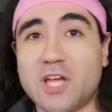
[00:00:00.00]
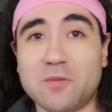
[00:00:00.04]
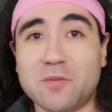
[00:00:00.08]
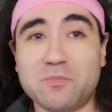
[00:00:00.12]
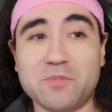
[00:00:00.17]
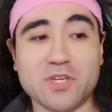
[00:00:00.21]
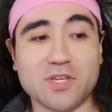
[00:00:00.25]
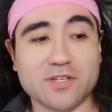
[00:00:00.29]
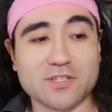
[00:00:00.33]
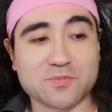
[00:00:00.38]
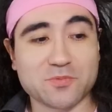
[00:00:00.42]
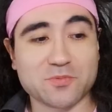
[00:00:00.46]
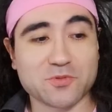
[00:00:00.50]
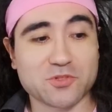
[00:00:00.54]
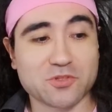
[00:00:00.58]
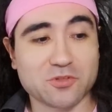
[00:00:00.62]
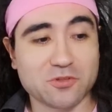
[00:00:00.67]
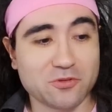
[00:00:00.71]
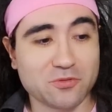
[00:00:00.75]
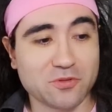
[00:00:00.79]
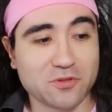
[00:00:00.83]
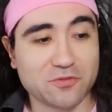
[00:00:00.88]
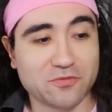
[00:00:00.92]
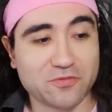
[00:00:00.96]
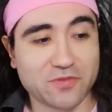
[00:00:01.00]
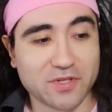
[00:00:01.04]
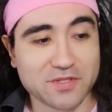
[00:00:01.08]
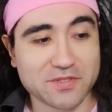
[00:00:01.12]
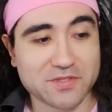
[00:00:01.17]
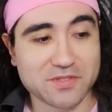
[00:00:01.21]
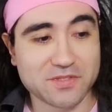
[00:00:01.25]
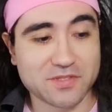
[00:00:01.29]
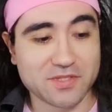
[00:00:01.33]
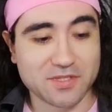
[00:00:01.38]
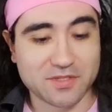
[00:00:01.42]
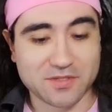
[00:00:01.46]
Not because Persona 3
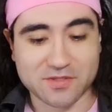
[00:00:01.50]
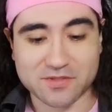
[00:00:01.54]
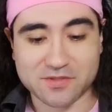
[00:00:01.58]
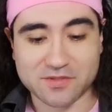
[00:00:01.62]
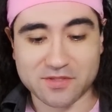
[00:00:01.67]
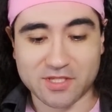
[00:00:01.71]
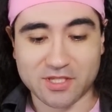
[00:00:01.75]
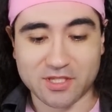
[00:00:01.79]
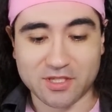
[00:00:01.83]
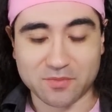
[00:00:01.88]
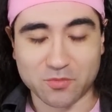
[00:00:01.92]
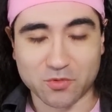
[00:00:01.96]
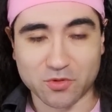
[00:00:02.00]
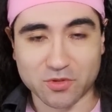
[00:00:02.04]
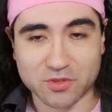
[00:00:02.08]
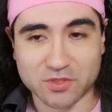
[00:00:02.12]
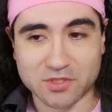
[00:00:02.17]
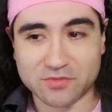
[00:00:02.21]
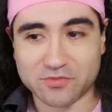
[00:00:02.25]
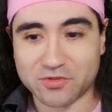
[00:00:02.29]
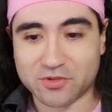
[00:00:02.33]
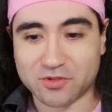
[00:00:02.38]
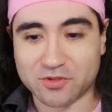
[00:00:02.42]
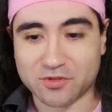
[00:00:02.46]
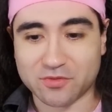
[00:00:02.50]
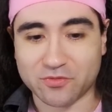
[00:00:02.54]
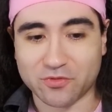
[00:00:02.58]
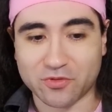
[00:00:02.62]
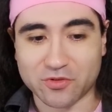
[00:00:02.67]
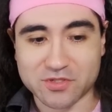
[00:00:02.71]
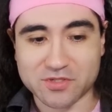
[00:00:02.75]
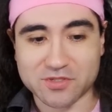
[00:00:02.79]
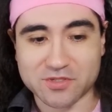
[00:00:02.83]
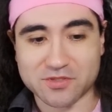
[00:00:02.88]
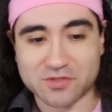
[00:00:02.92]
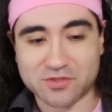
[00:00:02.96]
FES is the more difficult
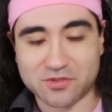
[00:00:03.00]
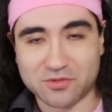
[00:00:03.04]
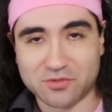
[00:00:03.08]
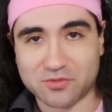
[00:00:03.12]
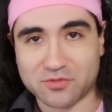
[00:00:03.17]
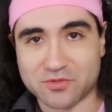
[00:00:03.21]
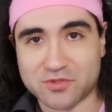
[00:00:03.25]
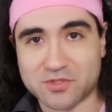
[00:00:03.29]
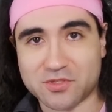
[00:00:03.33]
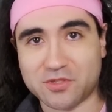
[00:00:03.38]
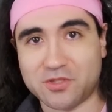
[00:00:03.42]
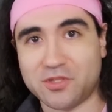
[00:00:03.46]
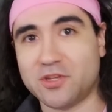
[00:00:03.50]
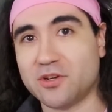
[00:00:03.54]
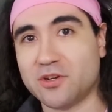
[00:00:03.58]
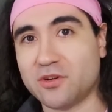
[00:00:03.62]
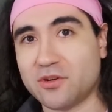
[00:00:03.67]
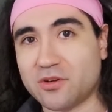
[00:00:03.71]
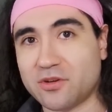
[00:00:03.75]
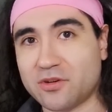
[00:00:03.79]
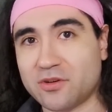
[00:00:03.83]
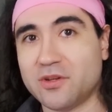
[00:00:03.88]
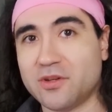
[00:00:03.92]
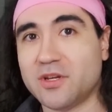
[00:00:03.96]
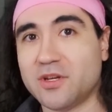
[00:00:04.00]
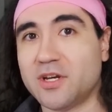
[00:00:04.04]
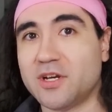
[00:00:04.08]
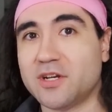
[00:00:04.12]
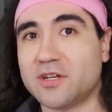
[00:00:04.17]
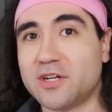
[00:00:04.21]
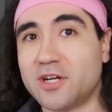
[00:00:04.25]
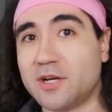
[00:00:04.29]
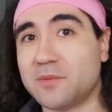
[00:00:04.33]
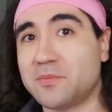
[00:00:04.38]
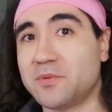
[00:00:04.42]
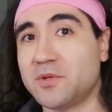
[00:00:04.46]
version to secure
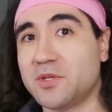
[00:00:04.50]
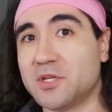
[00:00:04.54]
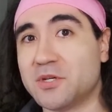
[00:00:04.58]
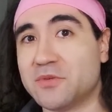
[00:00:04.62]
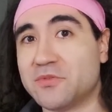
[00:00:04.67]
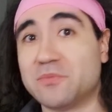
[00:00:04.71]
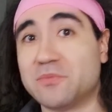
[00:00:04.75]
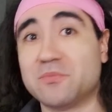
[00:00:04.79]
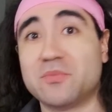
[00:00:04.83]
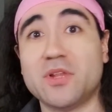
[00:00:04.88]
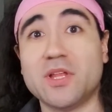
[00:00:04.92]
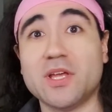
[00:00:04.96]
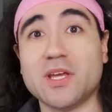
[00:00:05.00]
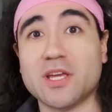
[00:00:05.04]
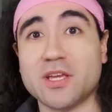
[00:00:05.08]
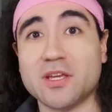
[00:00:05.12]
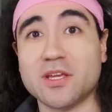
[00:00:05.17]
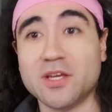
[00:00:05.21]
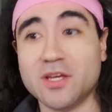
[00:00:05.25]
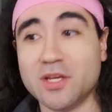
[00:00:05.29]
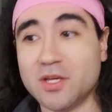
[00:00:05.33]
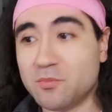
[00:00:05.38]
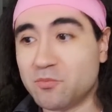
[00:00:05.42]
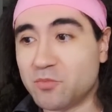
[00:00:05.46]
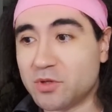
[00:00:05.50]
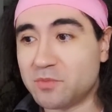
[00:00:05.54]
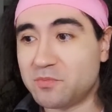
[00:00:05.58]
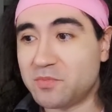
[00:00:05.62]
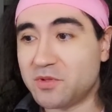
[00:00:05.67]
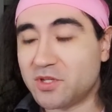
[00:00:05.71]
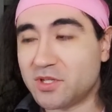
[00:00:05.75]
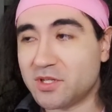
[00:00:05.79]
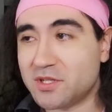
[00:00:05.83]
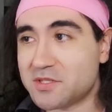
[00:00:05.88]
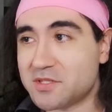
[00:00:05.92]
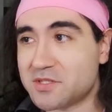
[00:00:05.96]
a copy of and play, but
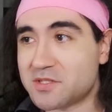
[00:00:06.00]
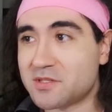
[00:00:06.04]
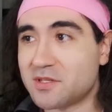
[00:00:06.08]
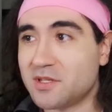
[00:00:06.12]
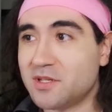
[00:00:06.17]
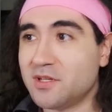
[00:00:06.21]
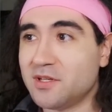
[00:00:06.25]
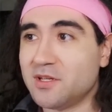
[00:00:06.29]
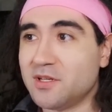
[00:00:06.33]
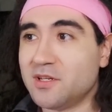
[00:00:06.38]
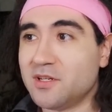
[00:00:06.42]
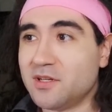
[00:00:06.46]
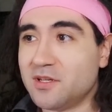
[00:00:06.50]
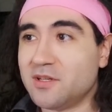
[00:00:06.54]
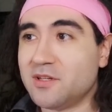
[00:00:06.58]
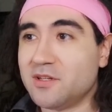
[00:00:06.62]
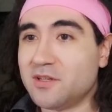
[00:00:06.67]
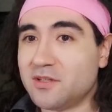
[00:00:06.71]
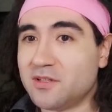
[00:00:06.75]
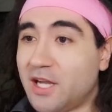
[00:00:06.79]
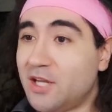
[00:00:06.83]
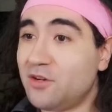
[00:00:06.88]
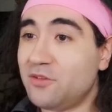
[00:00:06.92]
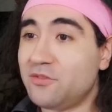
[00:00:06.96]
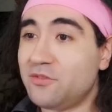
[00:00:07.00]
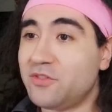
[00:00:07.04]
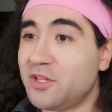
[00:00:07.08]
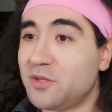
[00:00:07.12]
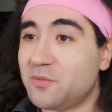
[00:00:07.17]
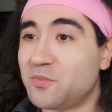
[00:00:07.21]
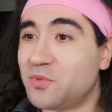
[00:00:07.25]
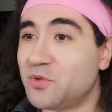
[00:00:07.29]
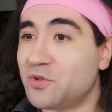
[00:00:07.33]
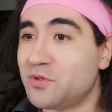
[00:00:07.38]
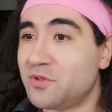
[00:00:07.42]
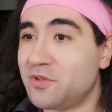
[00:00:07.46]
because I don't
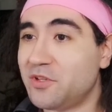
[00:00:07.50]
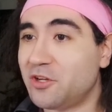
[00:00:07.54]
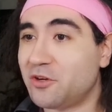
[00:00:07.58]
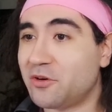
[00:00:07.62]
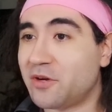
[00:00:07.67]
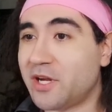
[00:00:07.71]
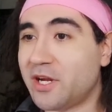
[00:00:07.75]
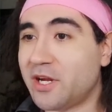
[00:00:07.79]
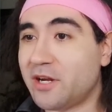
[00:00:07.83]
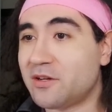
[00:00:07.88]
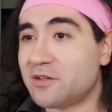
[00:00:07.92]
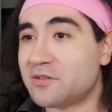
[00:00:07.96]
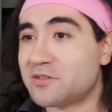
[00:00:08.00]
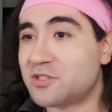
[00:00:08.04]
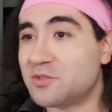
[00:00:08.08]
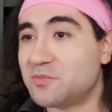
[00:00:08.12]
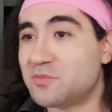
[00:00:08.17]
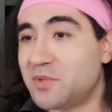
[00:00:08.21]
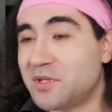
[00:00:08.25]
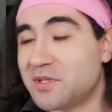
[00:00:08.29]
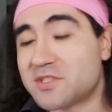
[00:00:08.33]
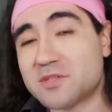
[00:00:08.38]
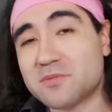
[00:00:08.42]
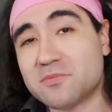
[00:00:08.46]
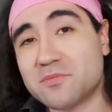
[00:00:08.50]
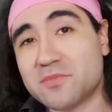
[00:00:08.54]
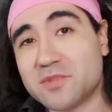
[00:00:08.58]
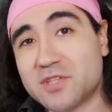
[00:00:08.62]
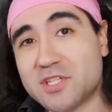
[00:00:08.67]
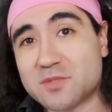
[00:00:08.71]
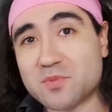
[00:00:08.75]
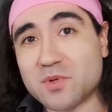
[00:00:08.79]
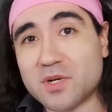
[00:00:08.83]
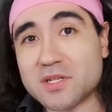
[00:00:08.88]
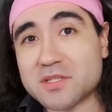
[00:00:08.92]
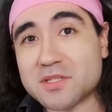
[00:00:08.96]
think pulling your hair out to beat some of
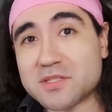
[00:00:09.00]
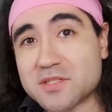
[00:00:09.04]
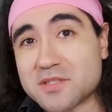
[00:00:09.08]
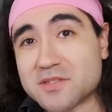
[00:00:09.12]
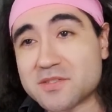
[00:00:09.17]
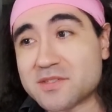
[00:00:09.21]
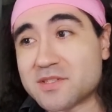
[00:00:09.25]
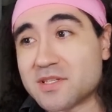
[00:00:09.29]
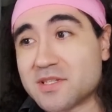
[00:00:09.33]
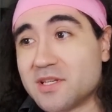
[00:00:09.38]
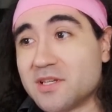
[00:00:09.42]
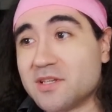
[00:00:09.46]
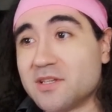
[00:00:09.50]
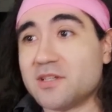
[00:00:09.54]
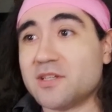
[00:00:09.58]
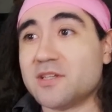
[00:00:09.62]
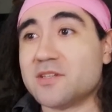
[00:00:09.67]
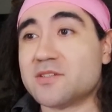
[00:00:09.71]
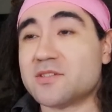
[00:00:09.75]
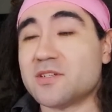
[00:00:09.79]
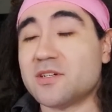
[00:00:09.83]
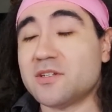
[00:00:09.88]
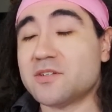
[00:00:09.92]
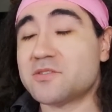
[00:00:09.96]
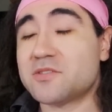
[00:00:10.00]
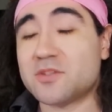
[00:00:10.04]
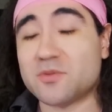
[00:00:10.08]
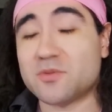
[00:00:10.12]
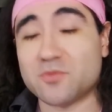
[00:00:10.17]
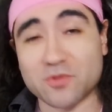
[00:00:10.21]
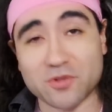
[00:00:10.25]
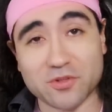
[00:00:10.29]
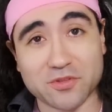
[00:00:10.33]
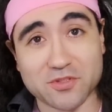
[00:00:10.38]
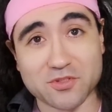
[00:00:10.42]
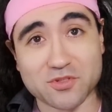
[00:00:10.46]
these bosses is honestly
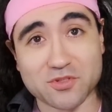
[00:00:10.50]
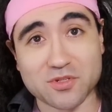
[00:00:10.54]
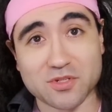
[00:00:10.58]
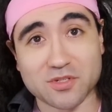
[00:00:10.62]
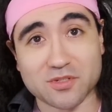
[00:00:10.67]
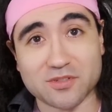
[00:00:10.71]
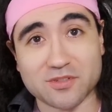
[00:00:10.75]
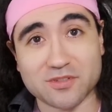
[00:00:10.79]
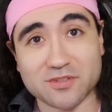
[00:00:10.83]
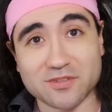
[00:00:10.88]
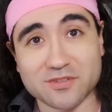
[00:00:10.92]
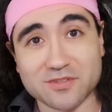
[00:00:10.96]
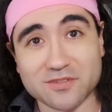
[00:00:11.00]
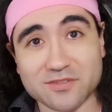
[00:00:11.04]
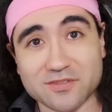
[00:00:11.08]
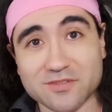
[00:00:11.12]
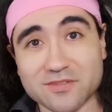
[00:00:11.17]
worth the struggle.